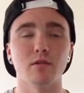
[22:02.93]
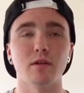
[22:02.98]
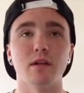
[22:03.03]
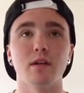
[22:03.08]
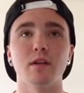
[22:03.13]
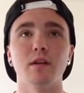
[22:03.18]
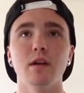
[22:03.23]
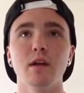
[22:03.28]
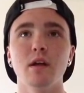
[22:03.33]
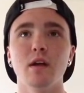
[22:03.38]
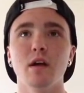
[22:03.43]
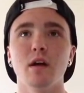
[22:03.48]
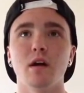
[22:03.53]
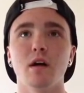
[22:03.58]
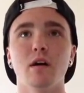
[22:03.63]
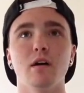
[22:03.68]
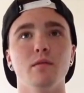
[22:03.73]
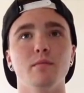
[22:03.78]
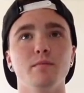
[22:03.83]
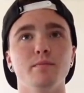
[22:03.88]

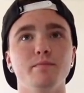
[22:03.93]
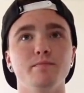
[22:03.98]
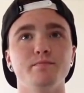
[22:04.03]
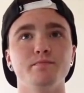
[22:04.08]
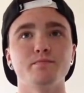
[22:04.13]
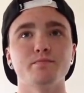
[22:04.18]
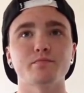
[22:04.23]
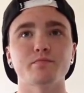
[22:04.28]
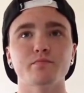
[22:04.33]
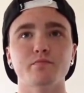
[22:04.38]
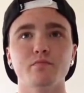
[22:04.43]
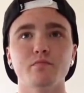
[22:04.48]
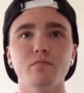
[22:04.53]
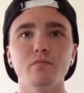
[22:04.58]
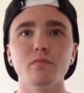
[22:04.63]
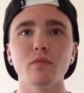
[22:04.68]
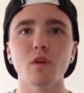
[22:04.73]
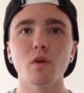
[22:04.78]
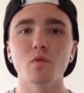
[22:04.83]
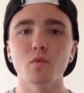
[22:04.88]
And
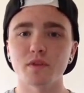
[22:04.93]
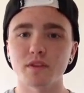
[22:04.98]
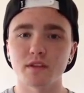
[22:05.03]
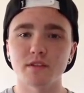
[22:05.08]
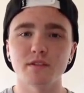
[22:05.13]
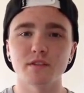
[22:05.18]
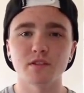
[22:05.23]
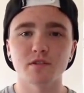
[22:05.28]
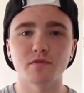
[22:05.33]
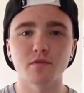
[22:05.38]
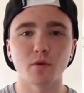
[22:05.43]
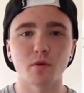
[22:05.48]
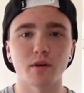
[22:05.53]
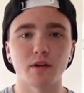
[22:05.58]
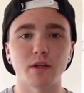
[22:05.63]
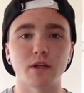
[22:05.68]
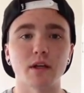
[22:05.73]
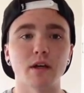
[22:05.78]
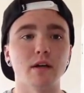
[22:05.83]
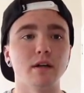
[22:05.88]
with the
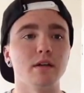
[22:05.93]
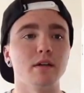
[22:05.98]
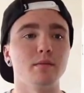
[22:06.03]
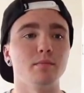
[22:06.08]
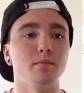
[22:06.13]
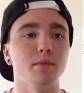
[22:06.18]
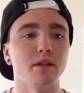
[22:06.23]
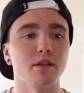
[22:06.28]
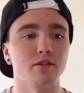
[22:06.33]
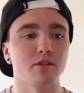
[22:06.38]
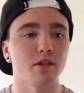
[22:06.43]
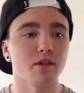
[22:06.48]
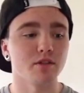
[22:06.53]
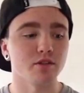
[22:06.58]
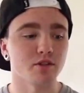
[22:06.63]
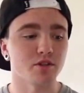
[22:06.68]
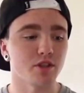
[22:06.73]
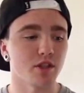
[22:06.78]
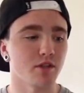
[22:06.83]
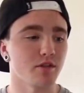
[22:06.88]
dysphoria and being
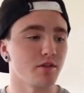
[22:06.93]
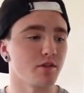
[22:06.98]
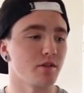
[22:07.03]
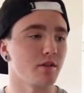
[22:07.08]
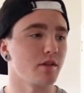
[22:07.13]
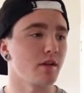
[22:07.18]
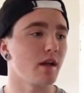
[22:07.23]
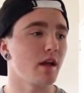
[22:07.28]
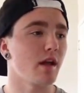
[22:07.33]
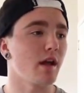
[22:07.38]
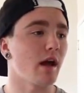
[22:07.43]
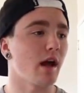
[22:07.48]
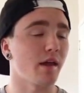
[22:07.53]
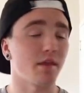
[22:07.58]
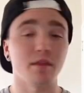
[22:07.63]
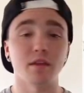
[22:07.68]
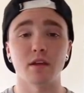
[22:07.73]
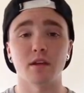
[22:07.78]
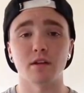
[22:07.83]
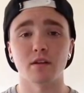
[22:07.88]
transgender, I
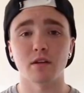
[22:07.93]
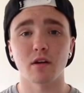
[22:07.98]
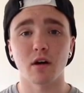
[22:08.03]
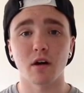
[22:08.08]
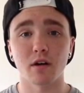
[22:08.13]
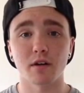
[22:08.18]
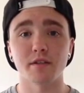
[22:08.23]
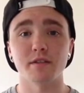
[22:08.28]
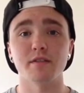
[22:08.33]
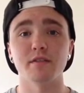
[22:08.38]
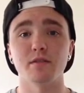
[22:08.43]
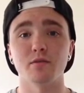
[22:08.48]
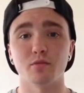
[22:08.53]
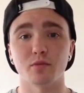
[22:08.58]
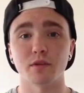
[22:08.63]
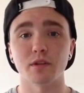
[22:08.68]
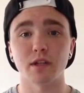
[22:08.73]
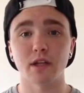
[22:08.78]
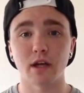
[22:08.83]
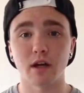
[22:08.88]
think it honestly
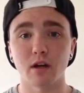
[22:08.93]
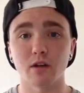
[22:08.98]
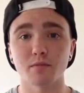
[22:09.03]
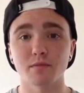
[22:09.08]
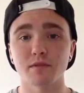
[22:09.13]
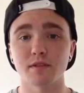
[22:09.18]
really helps.